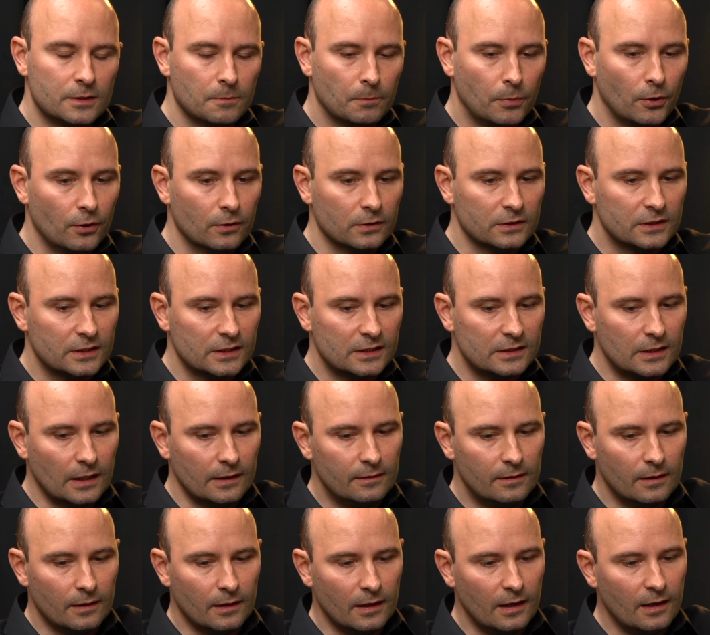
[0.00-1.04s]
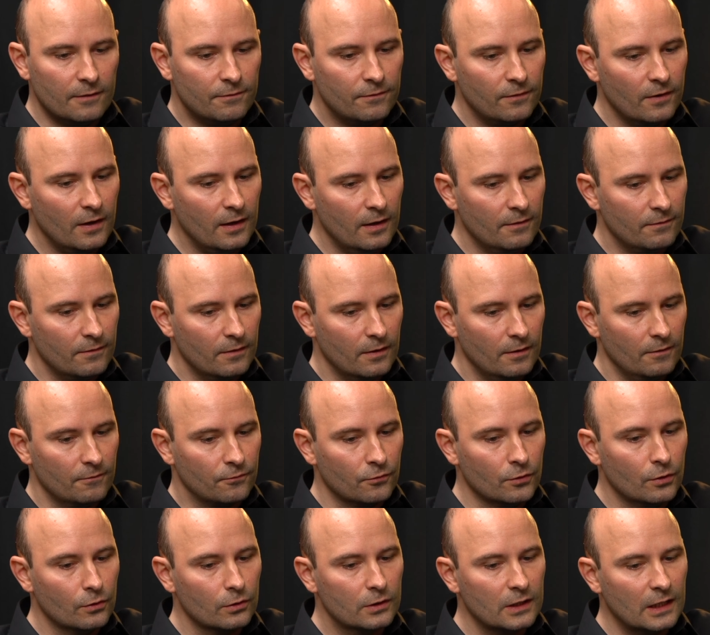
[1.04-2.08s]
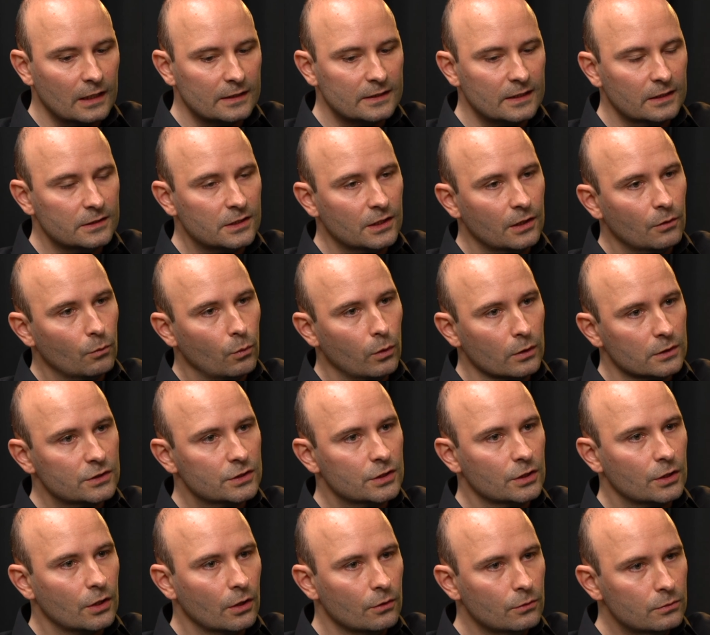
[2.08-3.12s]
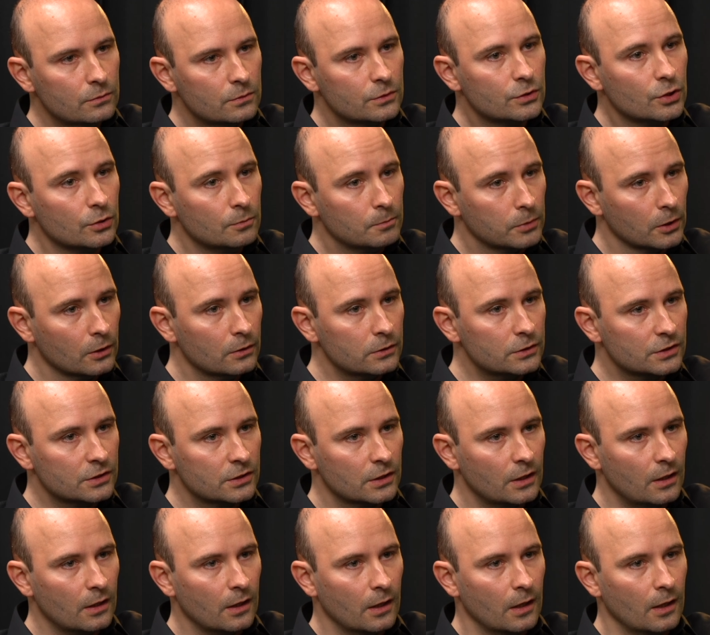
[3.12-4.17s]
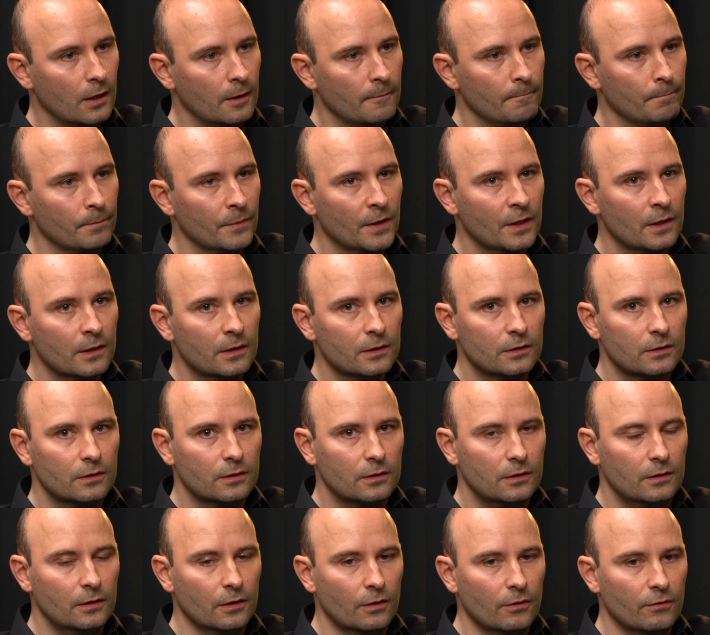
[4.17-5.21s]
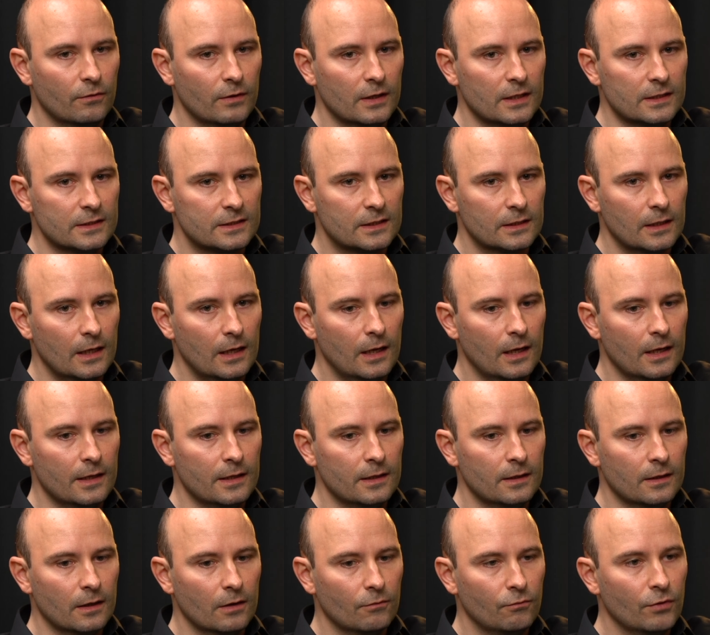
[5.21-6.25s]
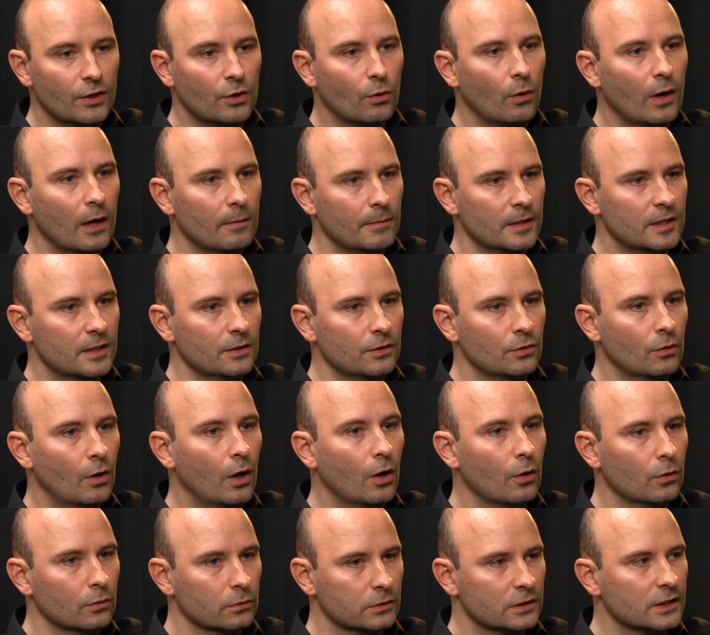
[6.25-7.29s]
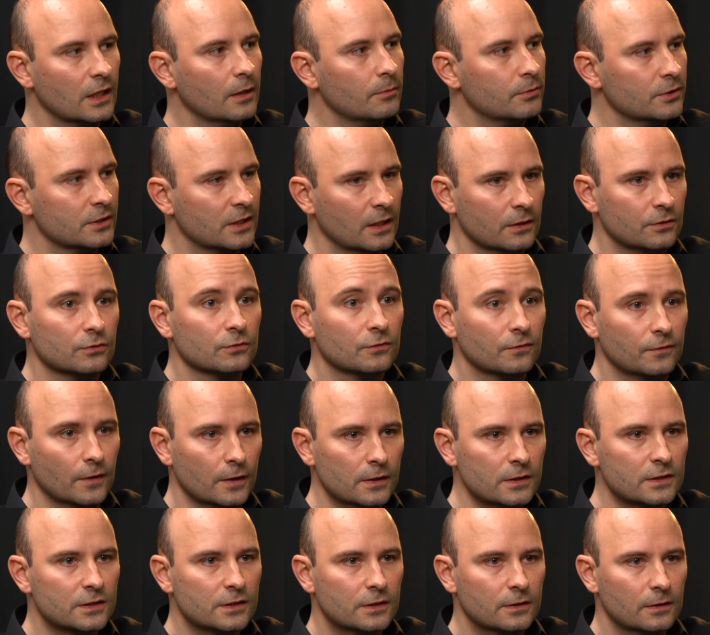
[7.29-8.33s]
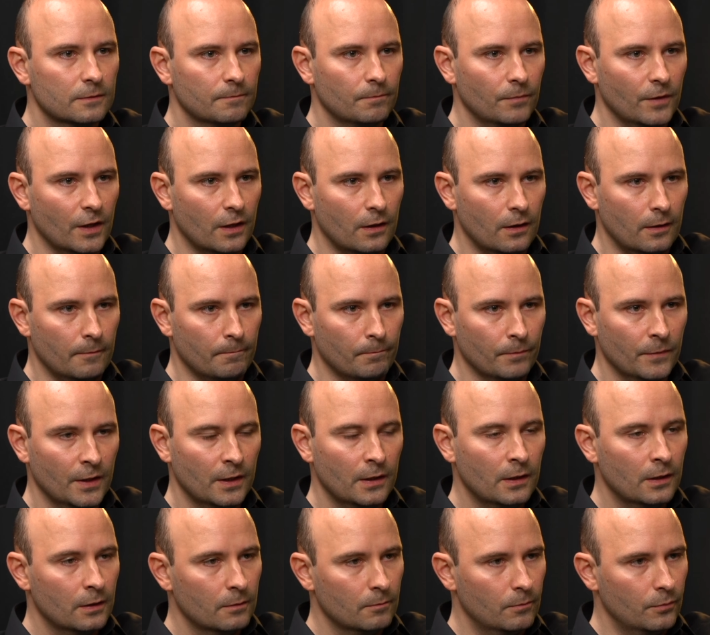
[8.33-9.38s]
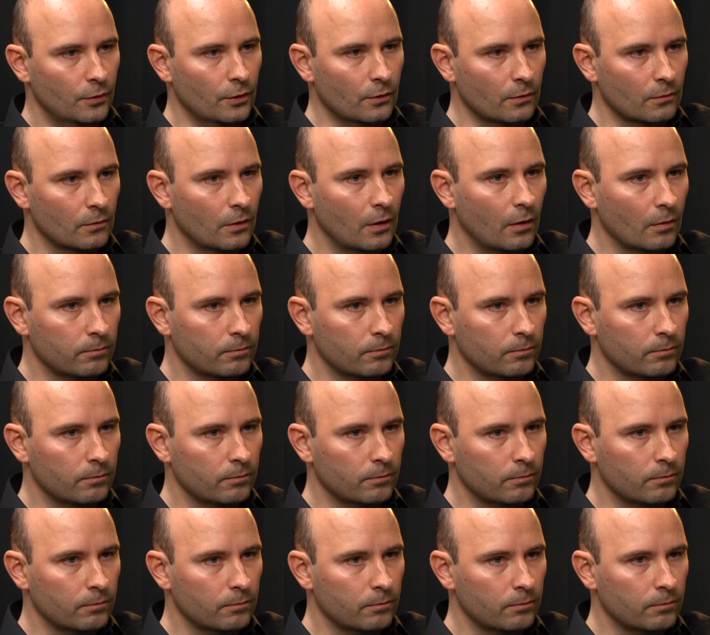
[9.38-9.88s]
it's important to state that if for an organisation that wants to go to Plus, there is a requirement that you hold Cyber Essentials first. But